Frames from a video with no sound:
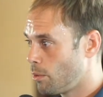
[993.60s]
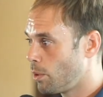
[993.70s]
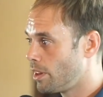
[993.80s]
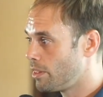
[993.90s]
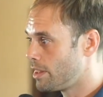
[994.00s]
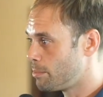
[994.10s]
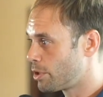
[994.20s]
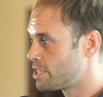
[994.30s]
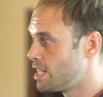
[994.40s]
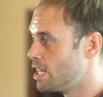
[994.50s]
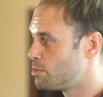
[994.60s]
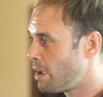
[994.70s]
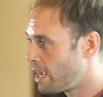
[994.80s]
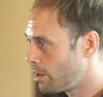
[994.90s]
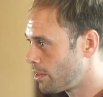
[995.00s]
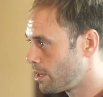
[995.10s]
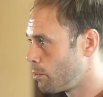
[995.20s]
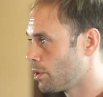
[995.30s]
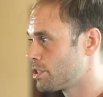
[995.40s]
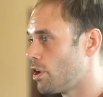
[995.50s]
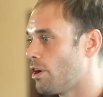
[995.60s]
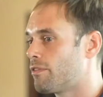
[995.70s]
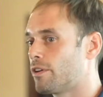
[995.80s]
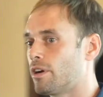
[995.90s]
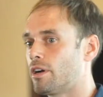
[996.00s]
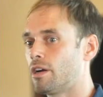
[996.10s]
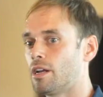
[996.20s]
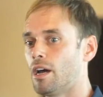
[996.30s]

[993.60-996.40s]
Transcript: what the percentage payout they want to offer,